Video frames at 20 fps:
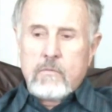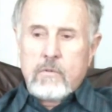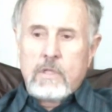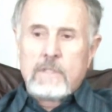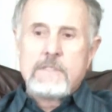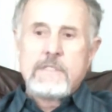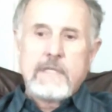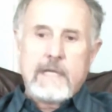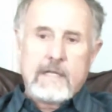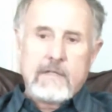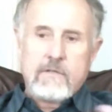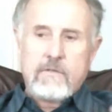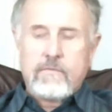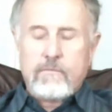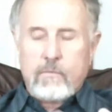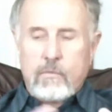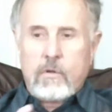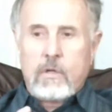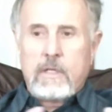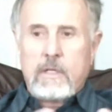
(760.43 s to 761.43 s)
Once
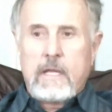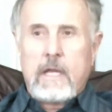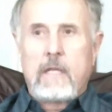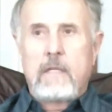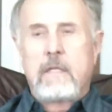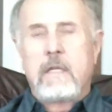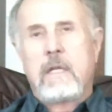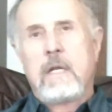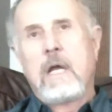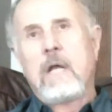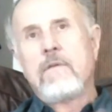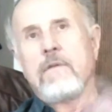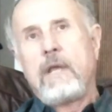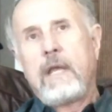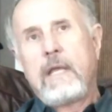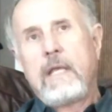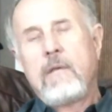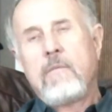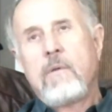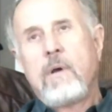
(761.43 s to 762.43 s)
that's worked out, then I'll
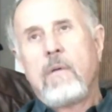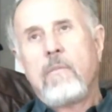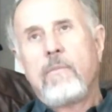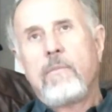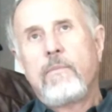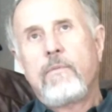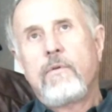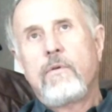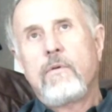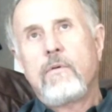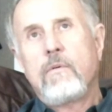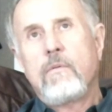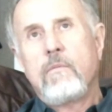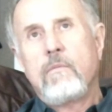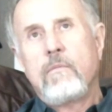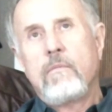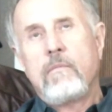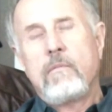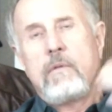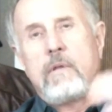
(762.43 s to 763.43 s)
take him up
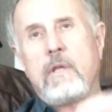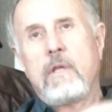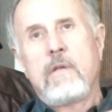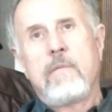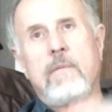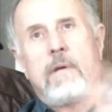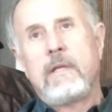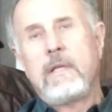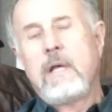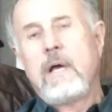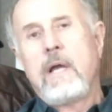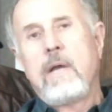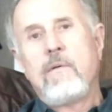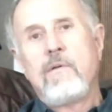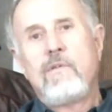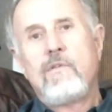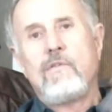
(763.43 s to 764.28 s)
to the end of my line,